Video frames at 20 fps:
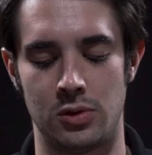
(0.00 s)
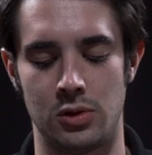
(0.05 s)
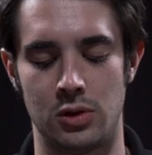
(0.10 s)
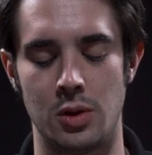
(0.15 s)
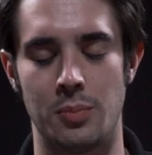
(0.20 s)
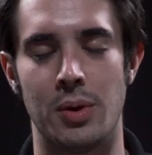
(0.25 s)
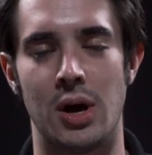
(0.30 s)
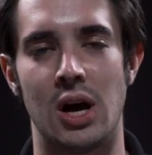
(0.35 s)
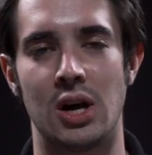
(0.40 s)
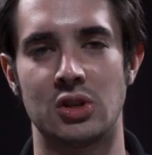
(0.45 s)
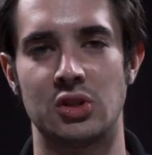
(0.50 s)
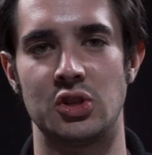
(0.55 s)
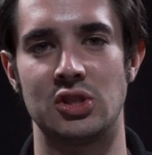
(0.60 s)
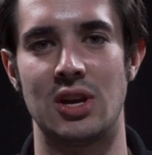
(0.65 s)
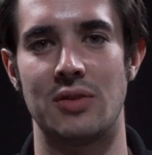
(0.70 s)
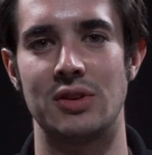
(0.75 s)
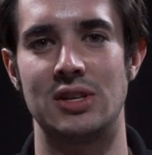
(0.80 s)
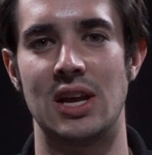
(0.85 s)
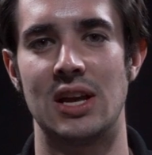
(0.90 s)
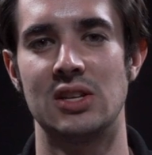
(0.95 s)
The box does
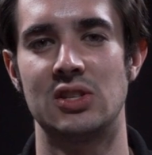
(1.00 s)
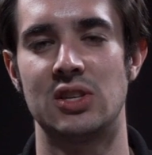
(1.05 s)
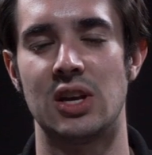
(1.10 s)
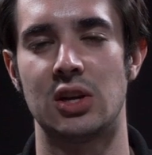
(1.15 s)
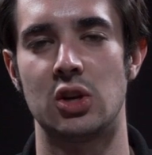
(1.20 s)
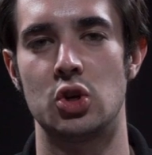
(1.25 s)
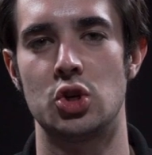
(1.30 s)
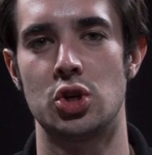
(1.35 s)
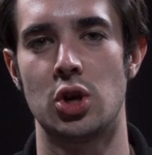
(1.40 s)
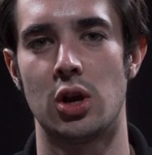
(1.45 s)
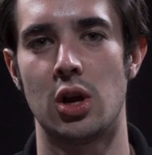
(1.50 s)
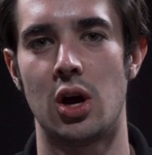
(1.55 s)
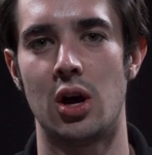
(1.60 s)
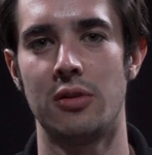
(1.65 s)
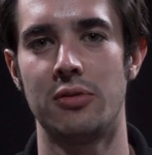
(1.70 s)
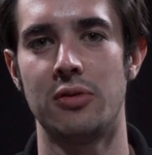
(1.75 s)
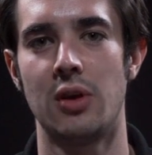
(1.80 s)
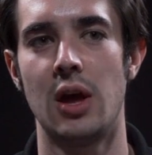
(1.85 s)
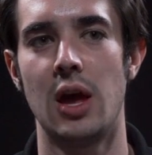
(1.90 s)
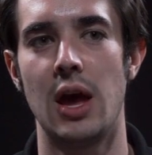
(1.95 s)
have a 10-second shut
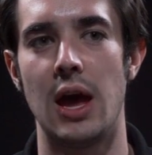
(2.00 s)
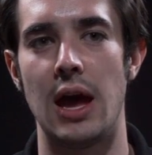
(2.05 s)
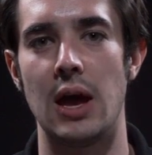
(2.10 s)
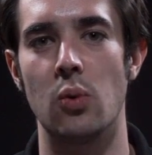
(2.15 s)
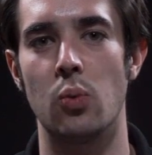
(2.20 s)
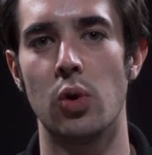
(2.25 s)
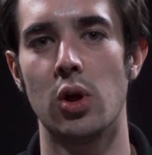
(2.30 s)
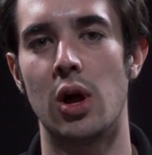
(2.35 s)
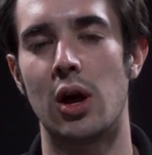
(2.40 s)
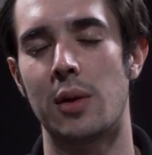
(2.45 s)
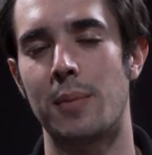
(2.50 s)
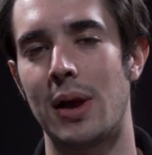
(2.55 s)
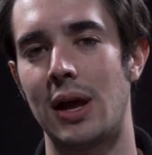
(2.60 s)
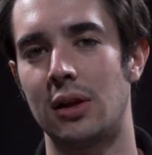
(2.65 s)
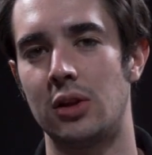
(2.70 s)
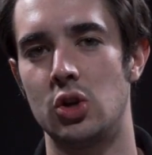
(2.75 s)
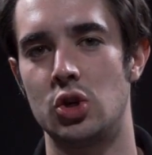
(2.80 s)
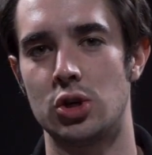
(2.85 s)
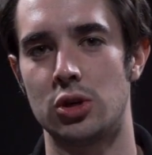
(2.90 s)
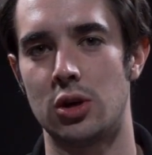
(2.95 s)
off and will
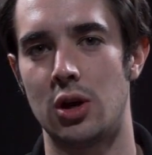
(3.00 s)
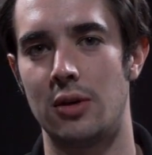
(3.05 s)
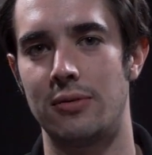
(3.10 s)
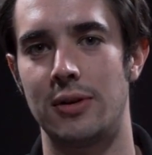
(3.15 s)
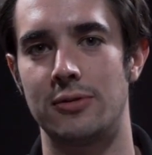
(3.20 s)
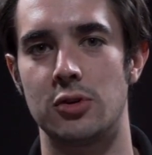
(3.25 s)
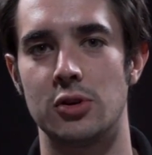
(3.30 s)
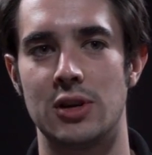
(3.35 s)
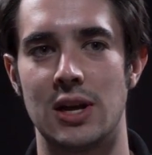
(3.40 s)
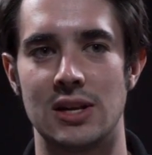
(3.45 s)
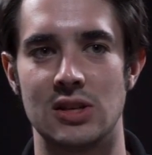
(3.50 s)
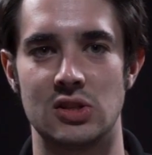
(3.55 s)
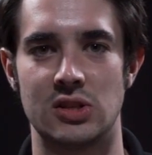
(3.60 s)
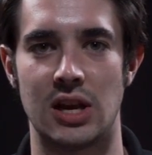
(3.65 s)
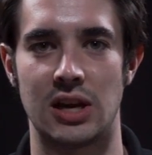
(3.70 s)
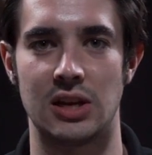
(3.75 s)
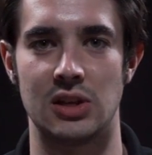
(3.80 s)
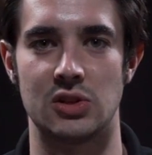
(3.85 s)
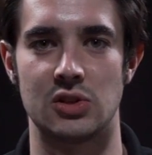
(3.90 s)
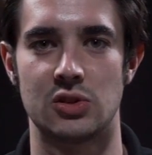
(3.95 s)
automatically shut off after 10
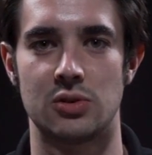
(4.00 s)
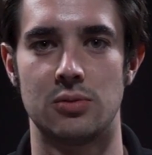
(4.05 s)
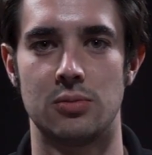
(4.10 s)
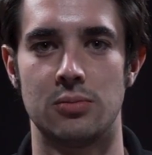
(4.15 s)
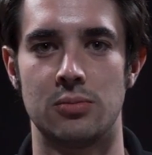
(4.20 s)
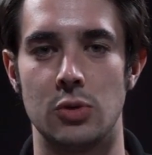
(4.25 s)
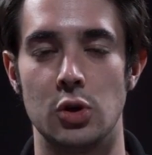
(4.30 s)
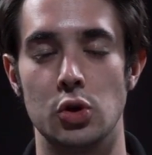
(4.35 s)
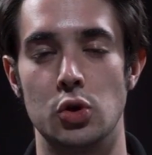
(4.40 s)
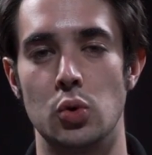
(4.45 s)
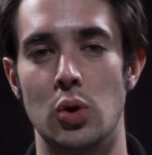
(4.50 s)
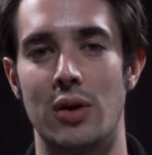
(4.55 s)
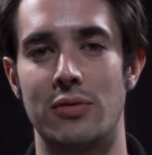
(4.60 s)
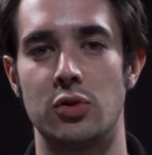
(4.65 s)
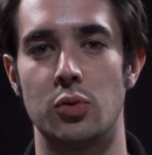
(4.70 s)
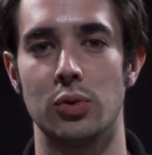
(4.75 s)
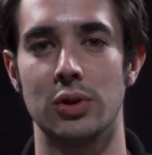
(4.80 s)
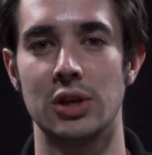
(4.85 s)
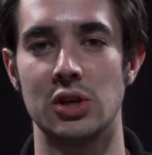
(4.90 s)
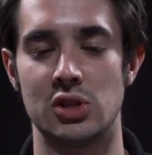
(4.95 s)
seconds. You do have
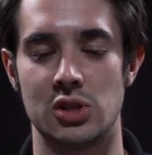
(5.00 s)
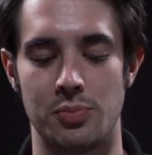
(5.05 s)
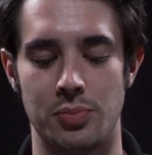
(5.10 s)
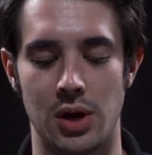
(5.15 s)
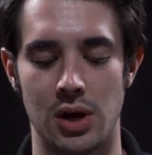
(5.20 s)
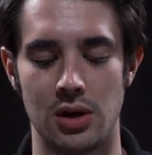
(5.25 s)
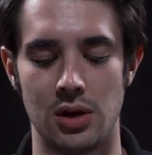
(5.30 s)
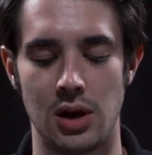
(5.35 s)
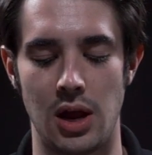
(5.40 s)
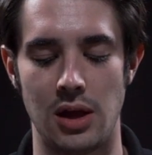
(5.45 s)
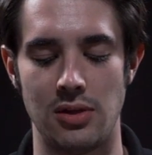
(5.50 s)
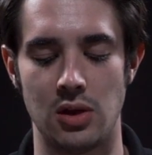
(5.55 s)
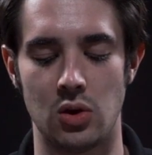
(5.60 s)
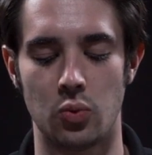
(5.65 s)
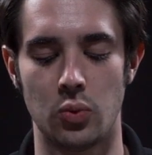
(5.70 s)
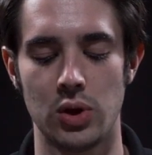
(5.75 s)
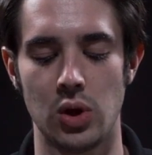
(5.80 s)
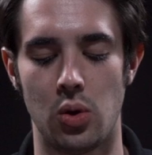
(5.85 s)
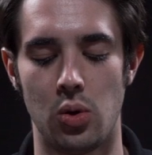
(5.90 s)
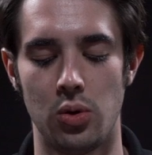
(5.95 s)
to release the button and then
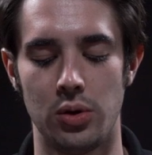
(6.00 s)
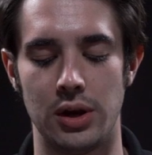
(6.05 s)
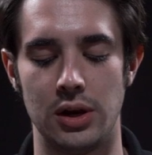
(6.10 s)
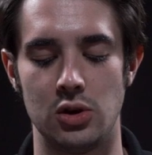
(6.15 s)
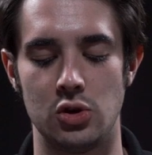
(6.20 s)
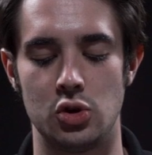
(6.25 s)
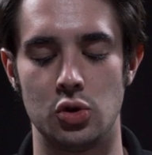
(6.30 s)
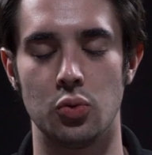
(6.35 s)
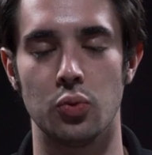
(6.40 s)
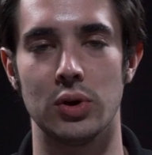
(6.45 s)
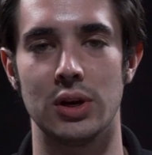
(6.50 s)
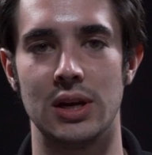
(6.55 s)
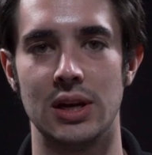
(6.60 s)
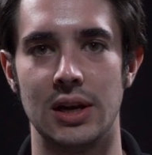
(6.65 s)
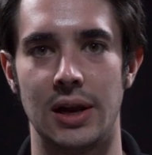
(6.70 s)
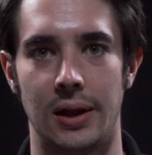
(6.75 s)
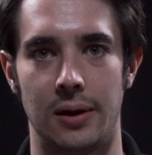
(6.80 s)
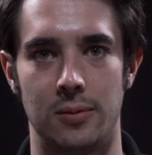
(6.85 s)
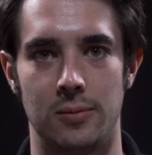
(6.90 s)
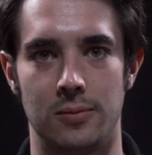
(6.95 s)
rehold it to
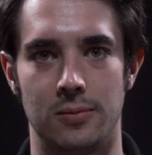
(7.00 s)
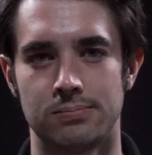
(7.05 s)
reheat it.